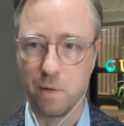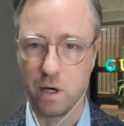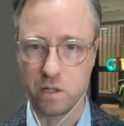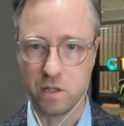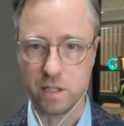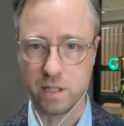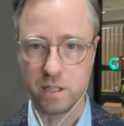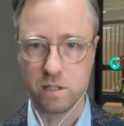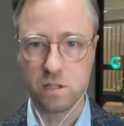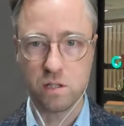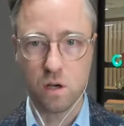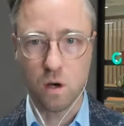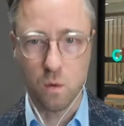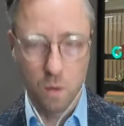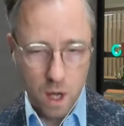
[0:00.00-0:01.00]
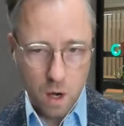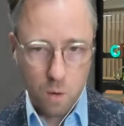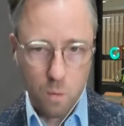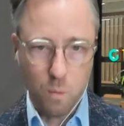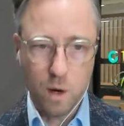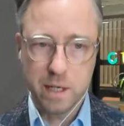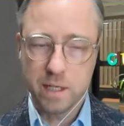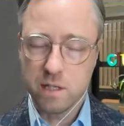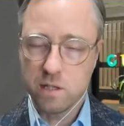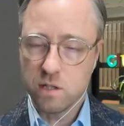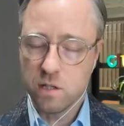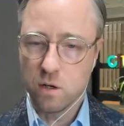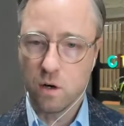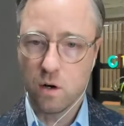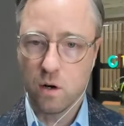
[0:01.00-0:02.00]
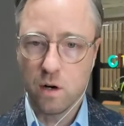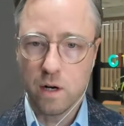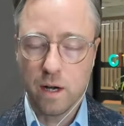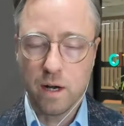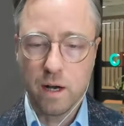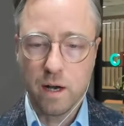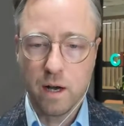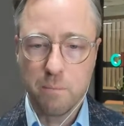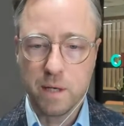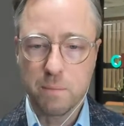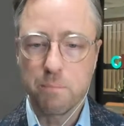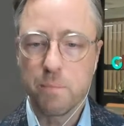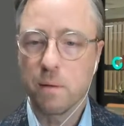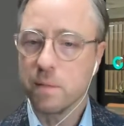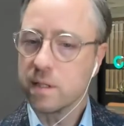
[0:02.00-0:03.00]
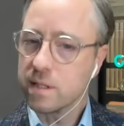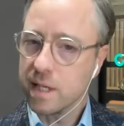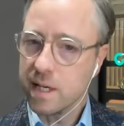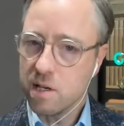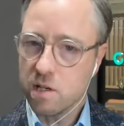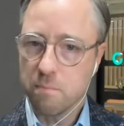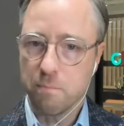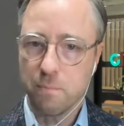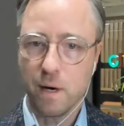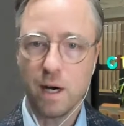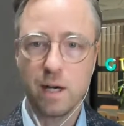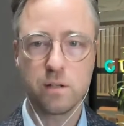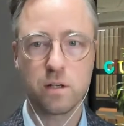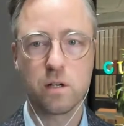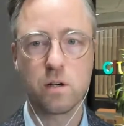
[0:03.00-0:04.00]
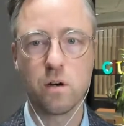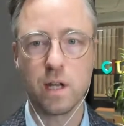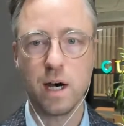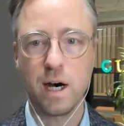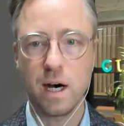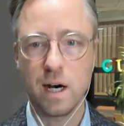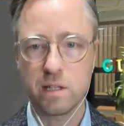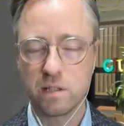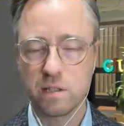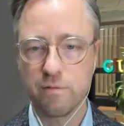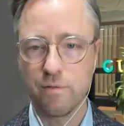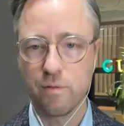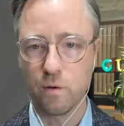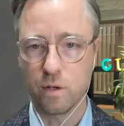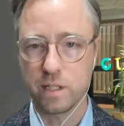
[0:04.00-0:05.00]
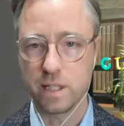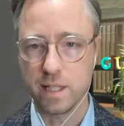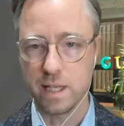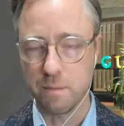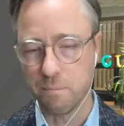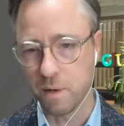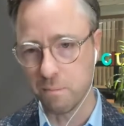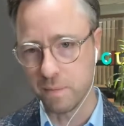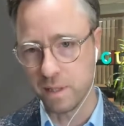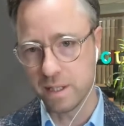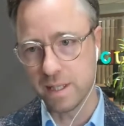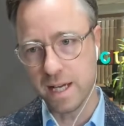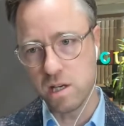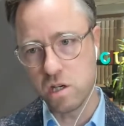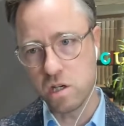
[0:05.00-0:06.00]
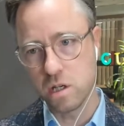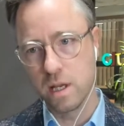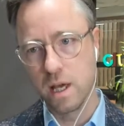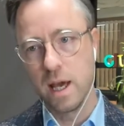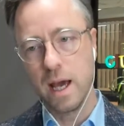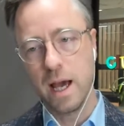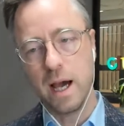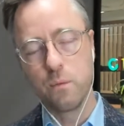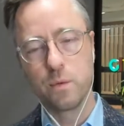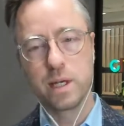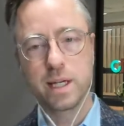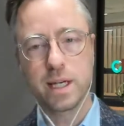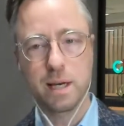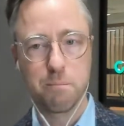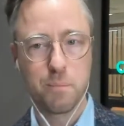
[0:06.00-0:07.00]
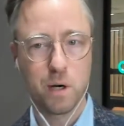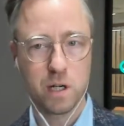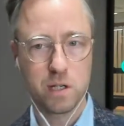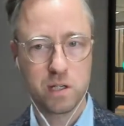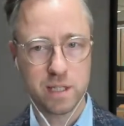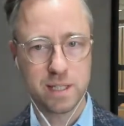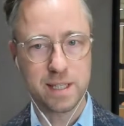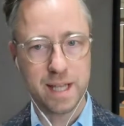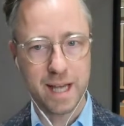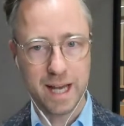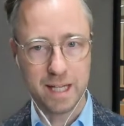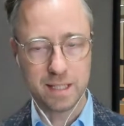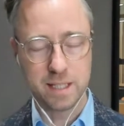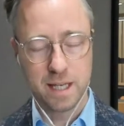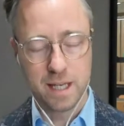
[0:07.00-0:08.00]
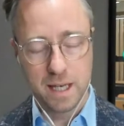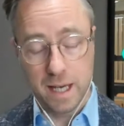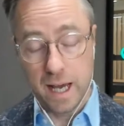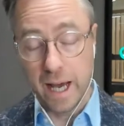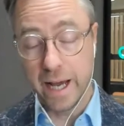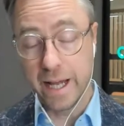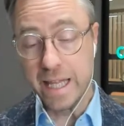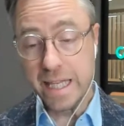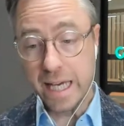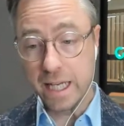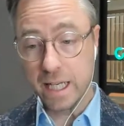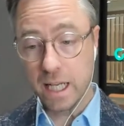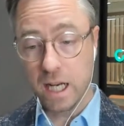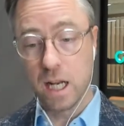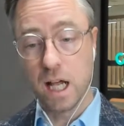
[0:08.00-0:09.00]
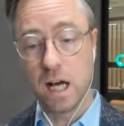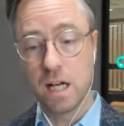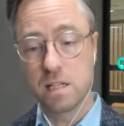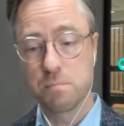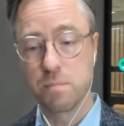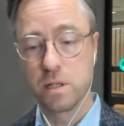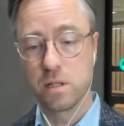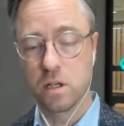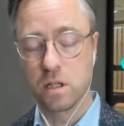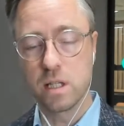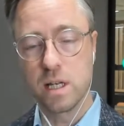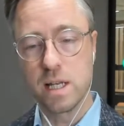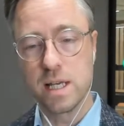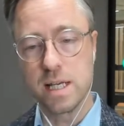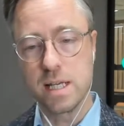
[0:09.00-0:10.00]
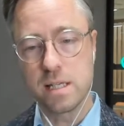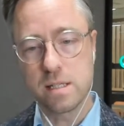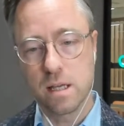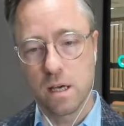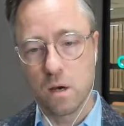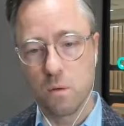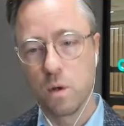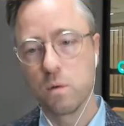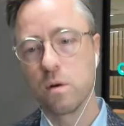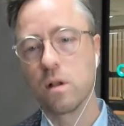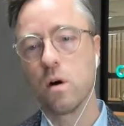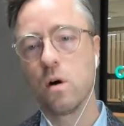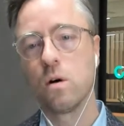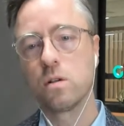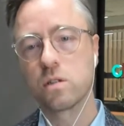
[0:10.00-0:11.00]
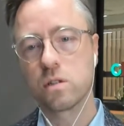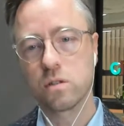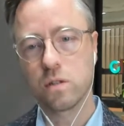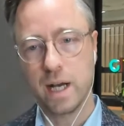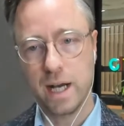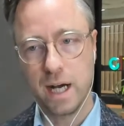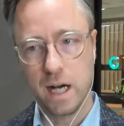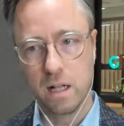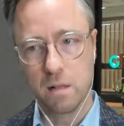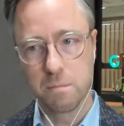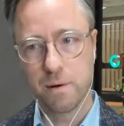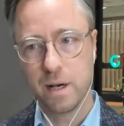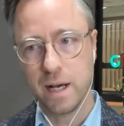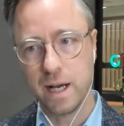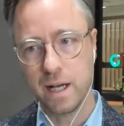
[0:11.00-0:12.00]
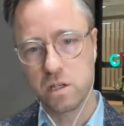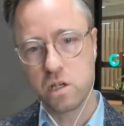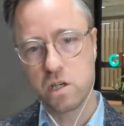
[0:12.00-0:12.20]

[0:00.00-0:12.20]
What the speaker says: budgets. So what is your implementation partner going to ask for the implementation, and we can budget that. And then last but not least, we will also help and